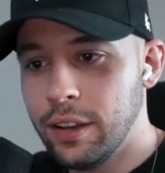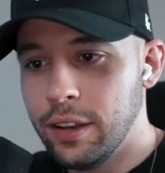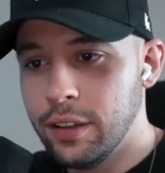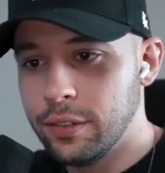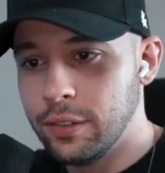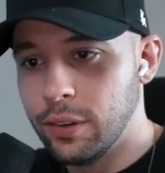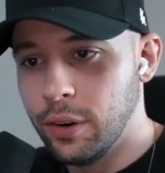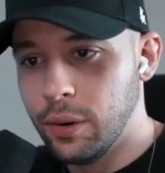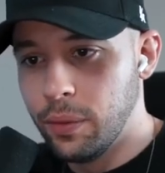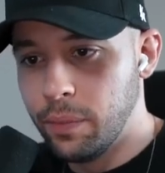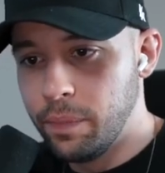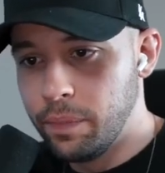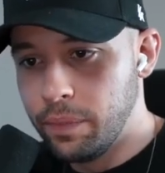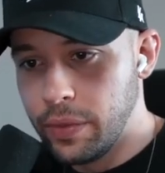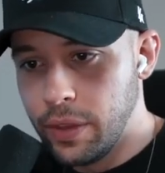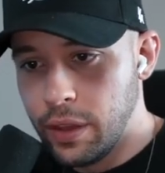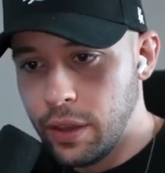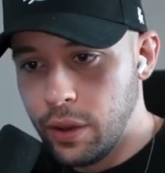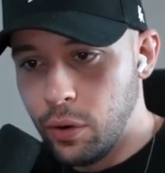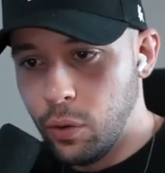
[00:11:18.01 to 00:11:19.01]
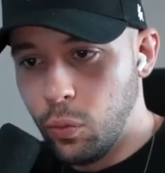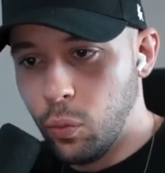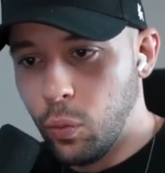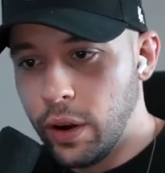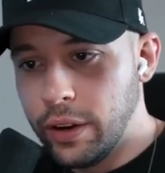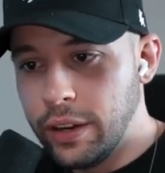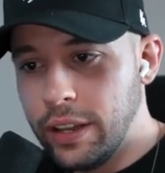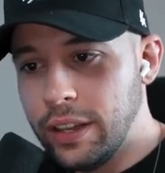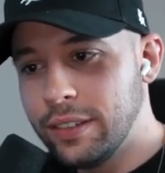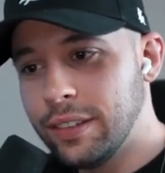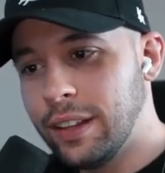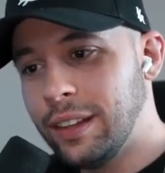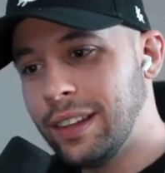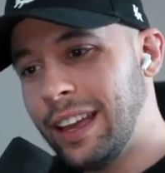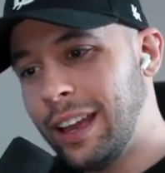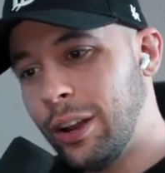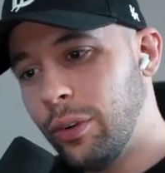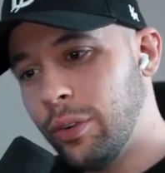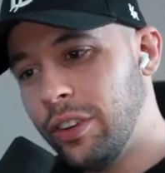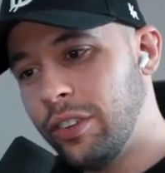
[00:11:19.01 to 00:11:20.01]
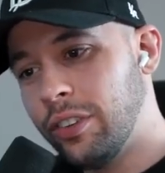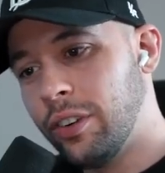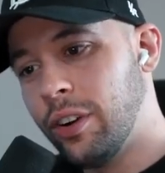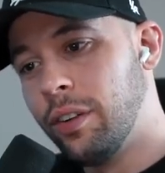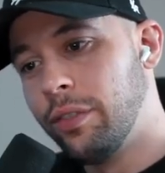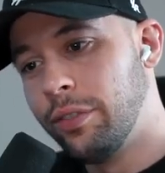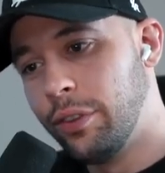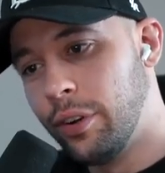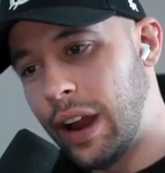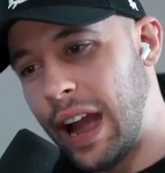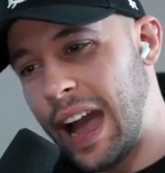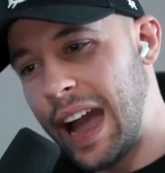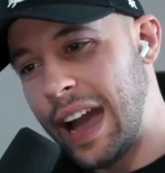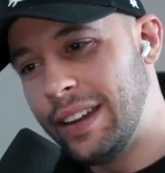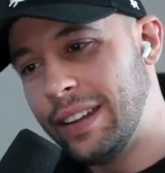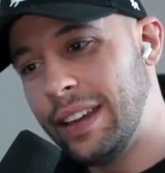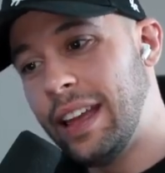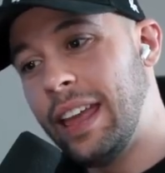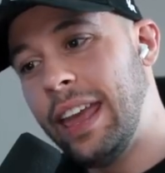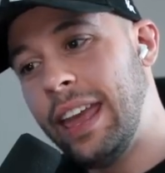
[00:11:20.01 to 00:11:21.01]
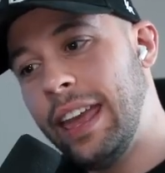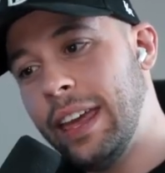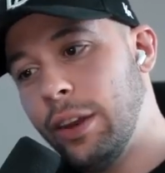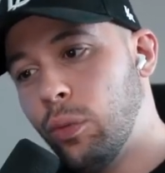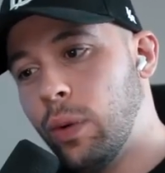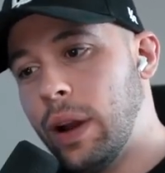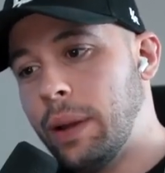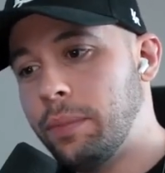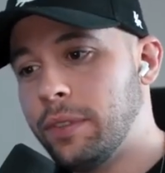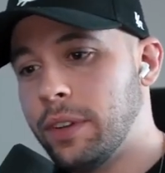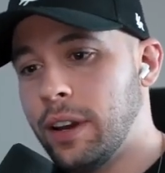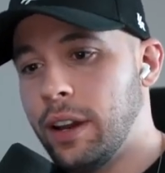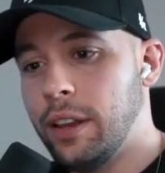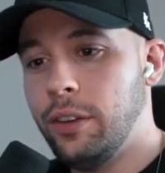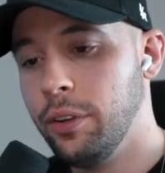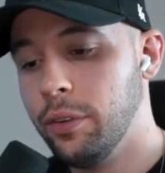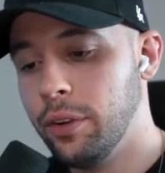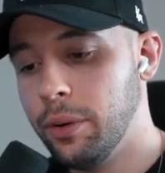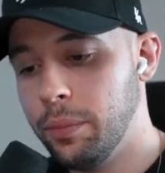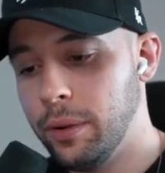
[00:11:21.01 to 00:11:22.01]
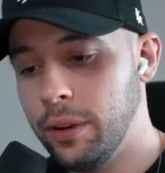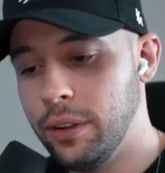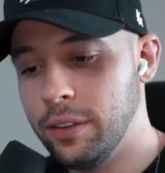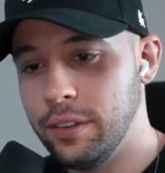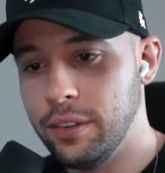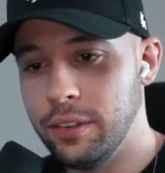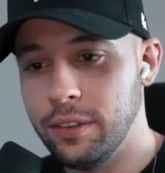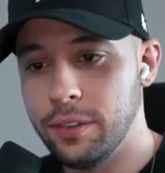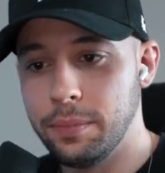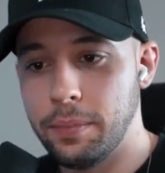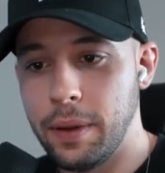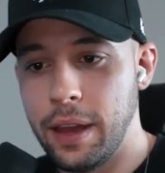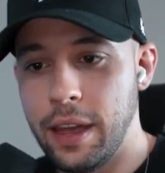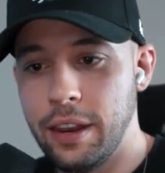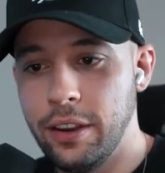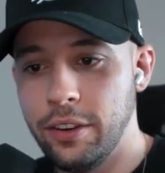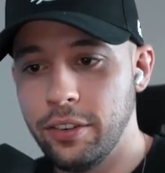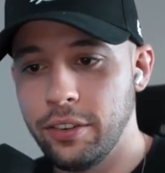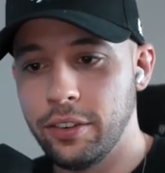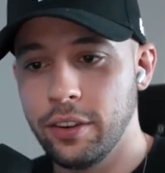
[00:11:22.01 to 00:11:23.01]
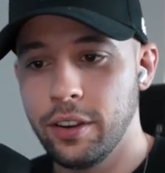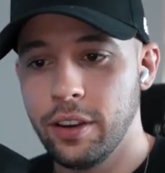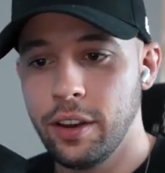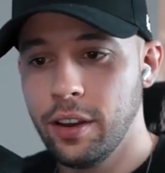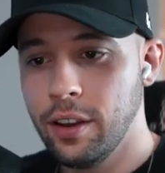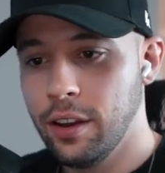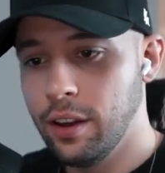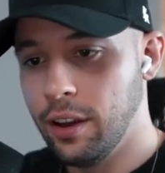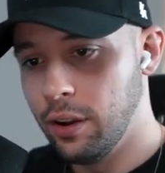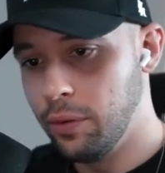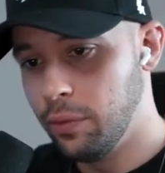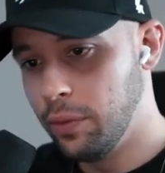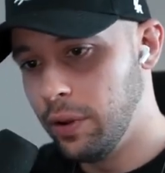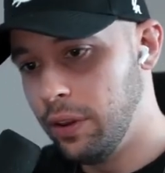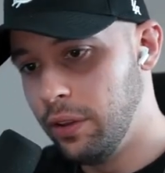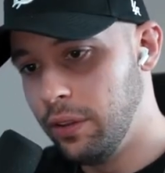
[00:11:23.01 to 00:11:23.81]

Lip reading: So what is the language of your ad and website? You want to put this in Spanish, and